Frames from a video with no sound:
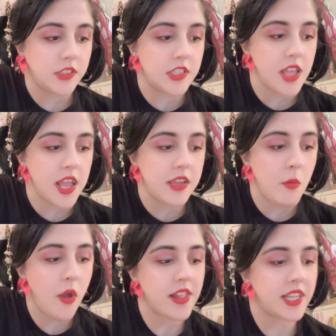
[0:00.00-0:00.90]
you're like
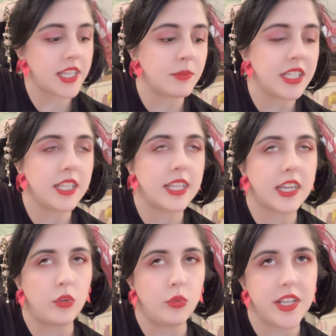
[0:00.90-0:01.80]
more like, I'm getting like
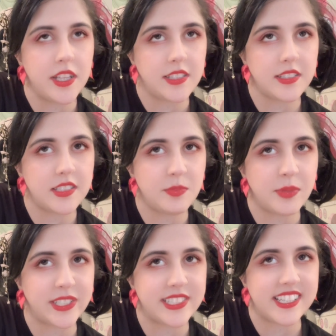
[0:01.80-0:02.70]
a realist
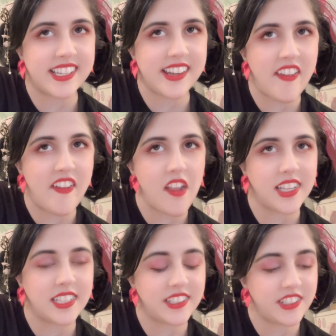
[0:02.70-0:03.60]
person.
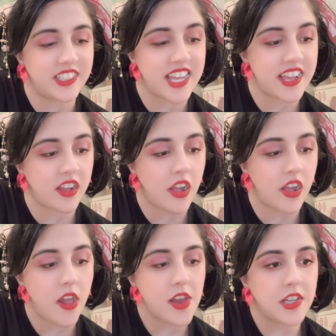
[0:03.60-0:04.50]
like you like
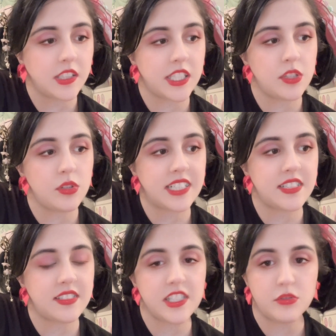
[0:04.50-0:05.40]

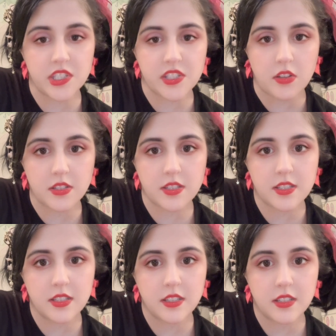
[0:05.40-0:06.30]
to see
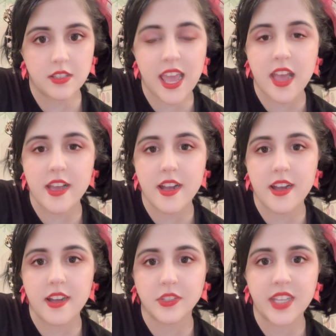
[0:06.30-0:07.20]
results. Yeah,
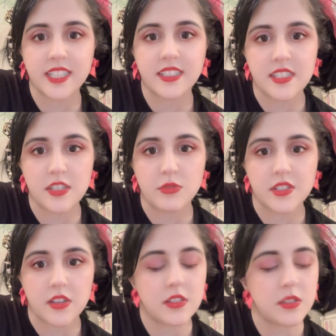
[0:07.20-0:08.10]
you like to see
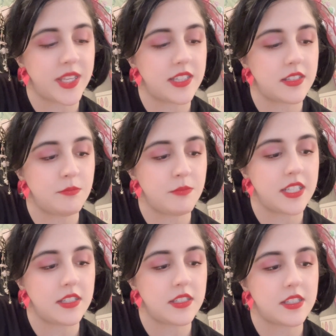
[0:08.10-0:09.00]
results.
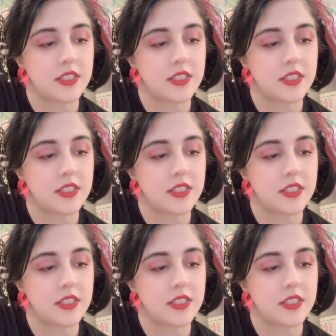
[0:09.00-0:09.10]
Men